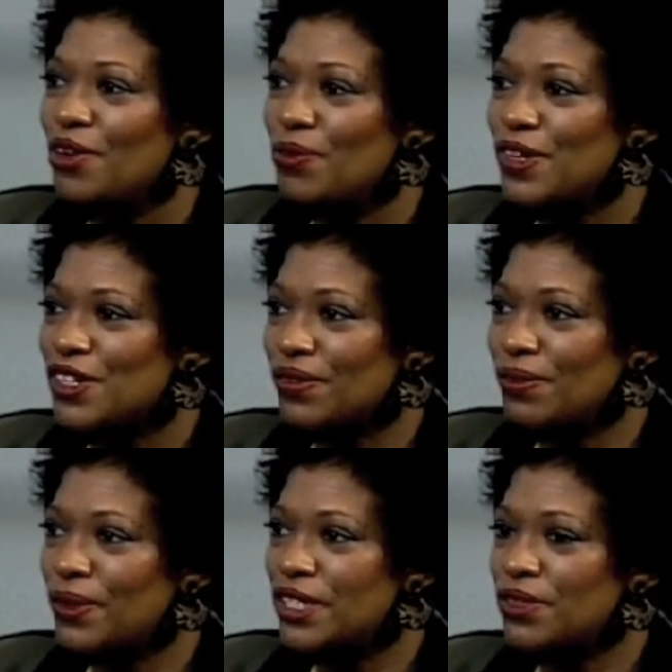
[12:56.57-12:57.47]

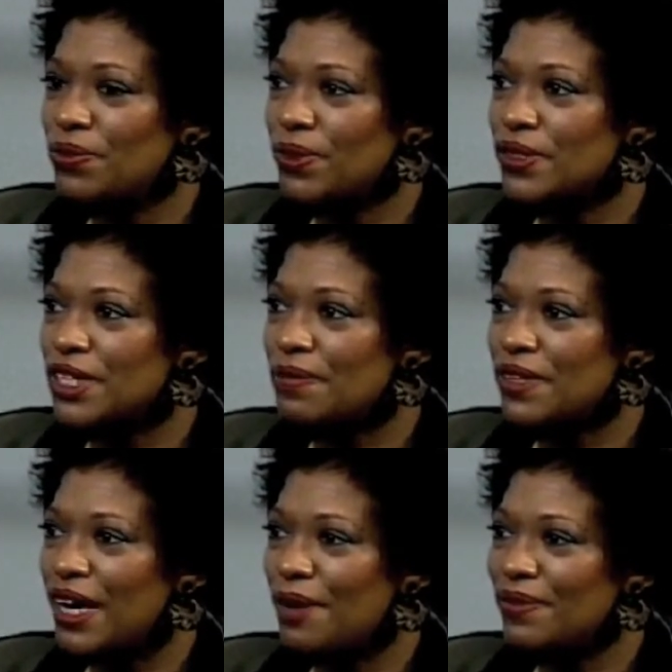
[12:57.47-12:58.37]
which were
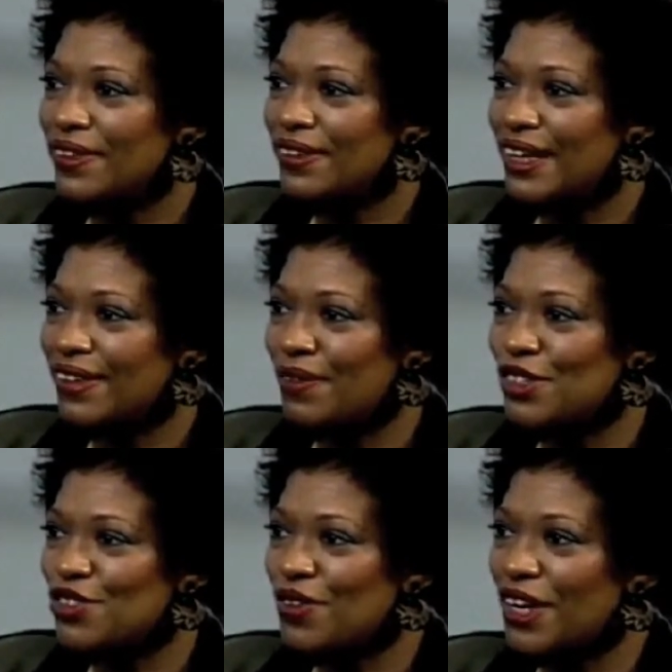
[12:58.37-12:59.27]
sometimes, they
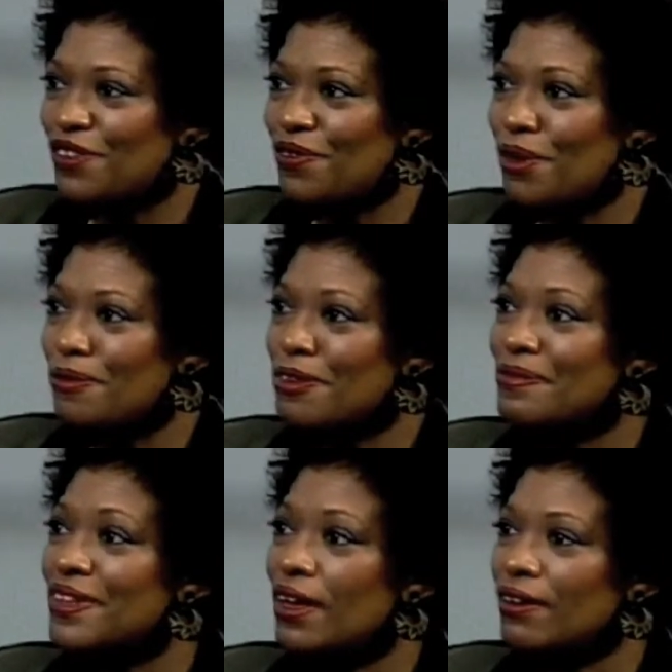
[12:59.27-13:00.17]
would transform
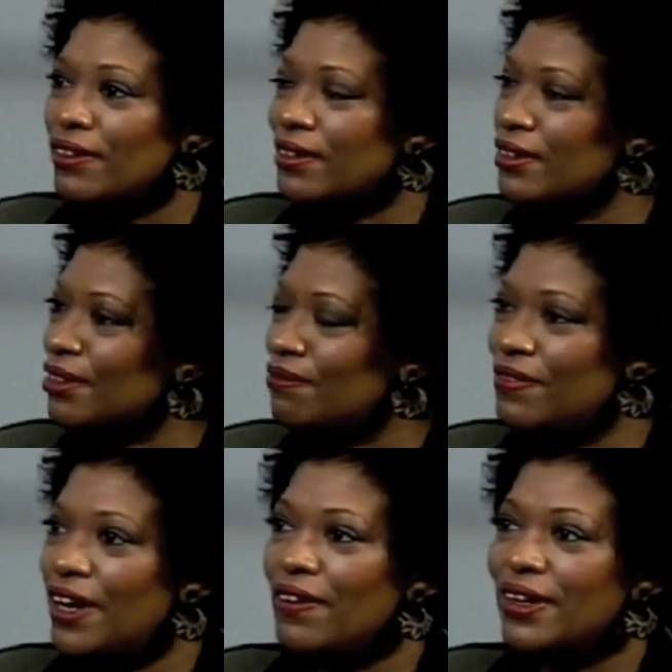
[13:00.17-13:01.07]
themselves, and there's some
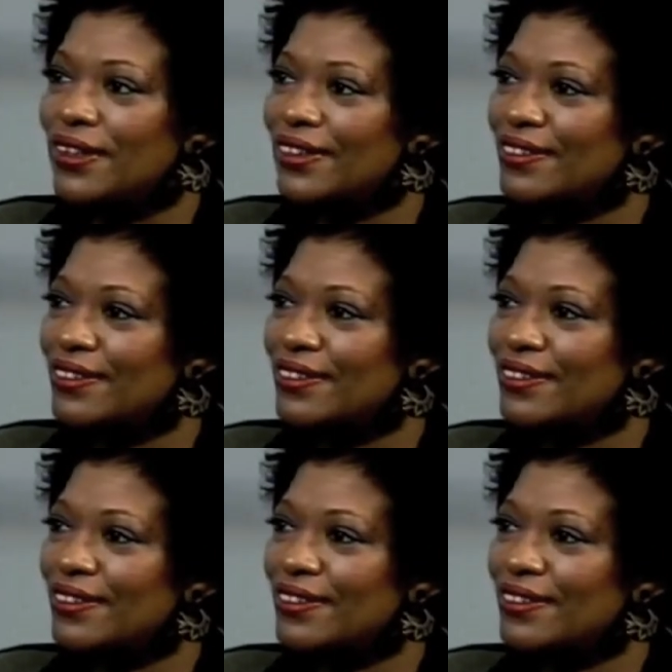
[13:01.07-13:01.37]
very